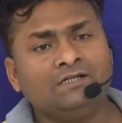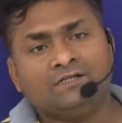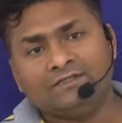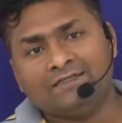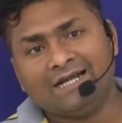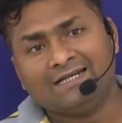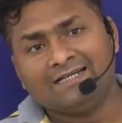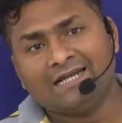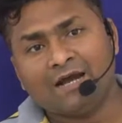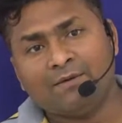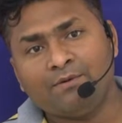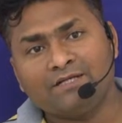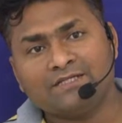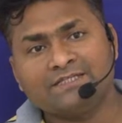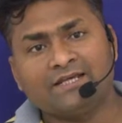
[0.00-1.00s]
that
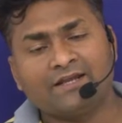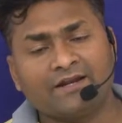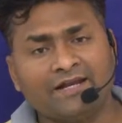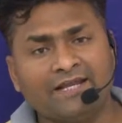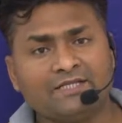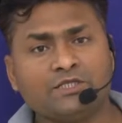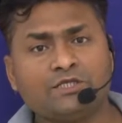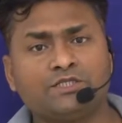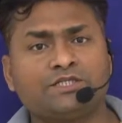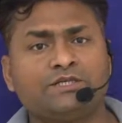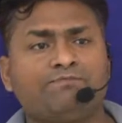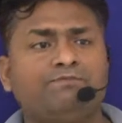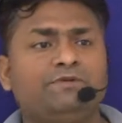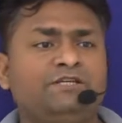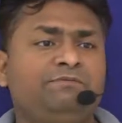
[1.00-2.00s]
covers the
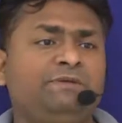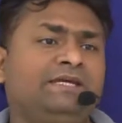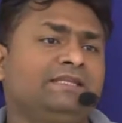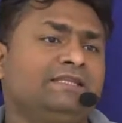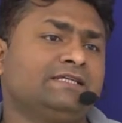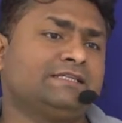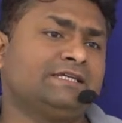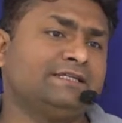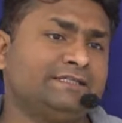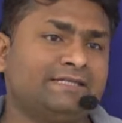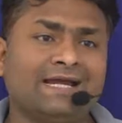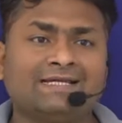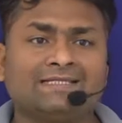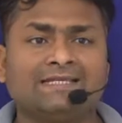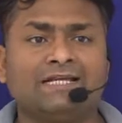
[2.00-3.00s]
relationship between the
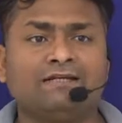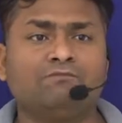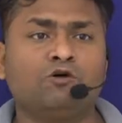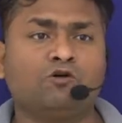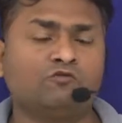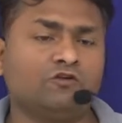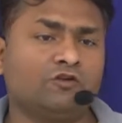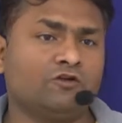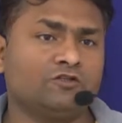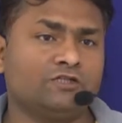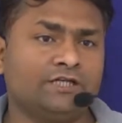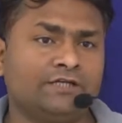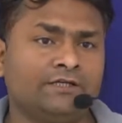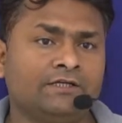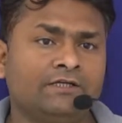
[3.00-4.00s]
syntax and
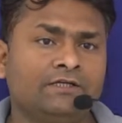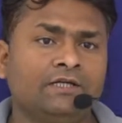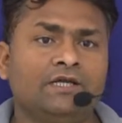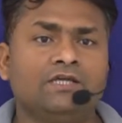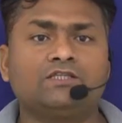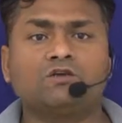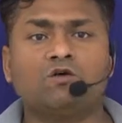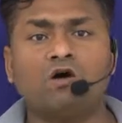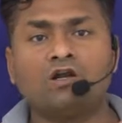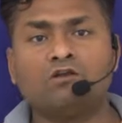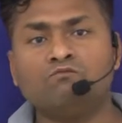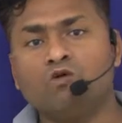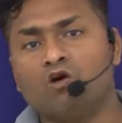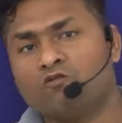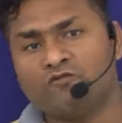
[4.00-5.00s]
morphology is
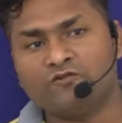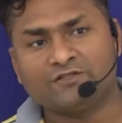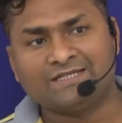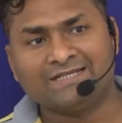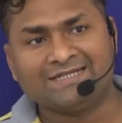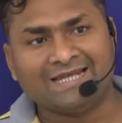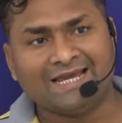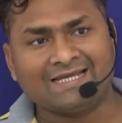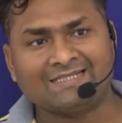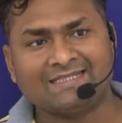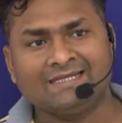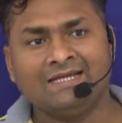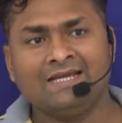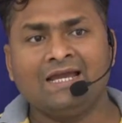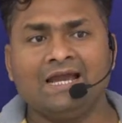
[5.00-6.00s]
called morphosyntax
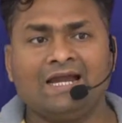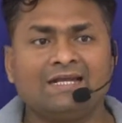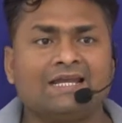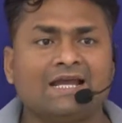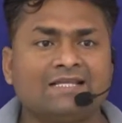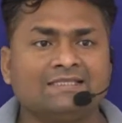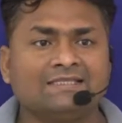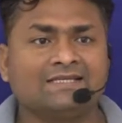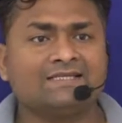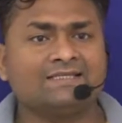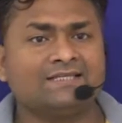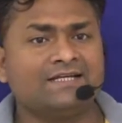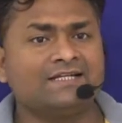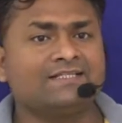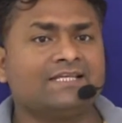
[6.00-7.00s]
and
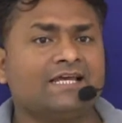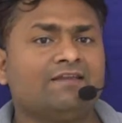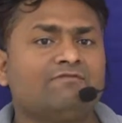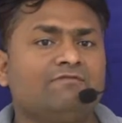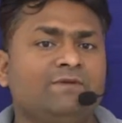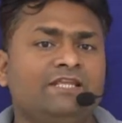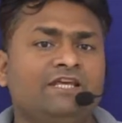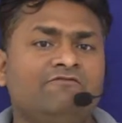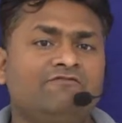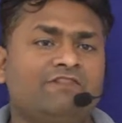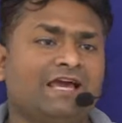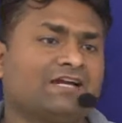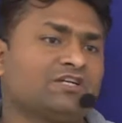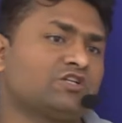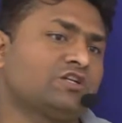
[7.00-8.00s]
concerns itself with
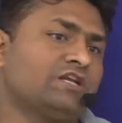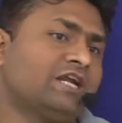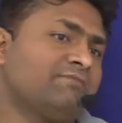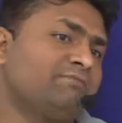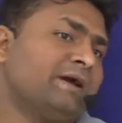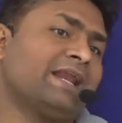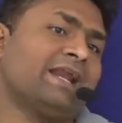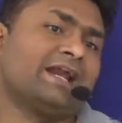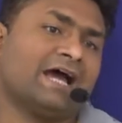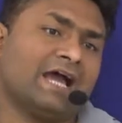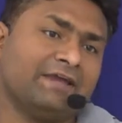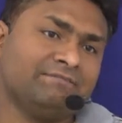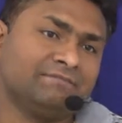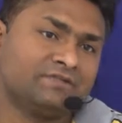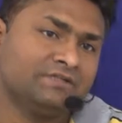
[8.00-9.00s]
inflection and
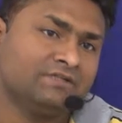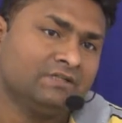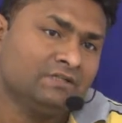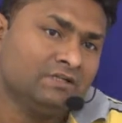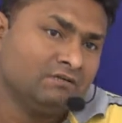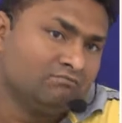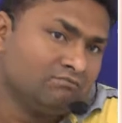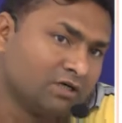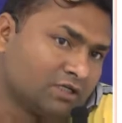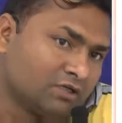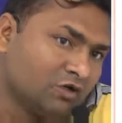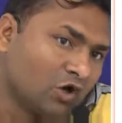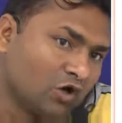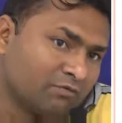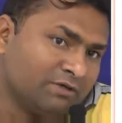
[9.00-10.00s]
paradigms, but
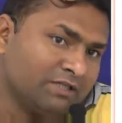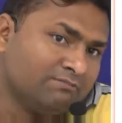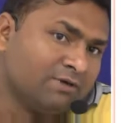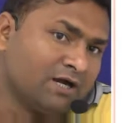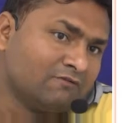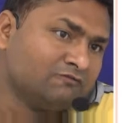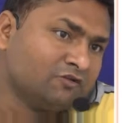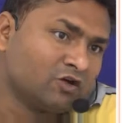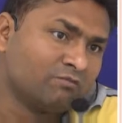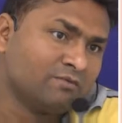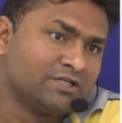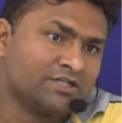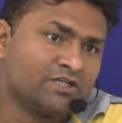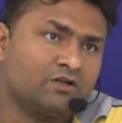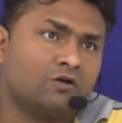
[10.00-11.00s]
not with bud
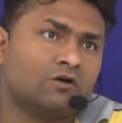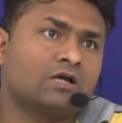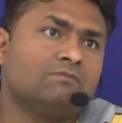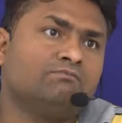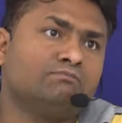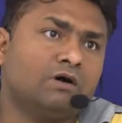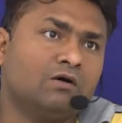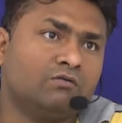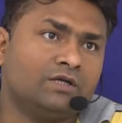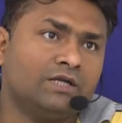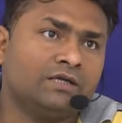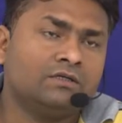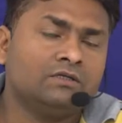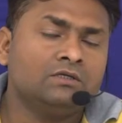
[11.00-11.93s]
formation or compounding.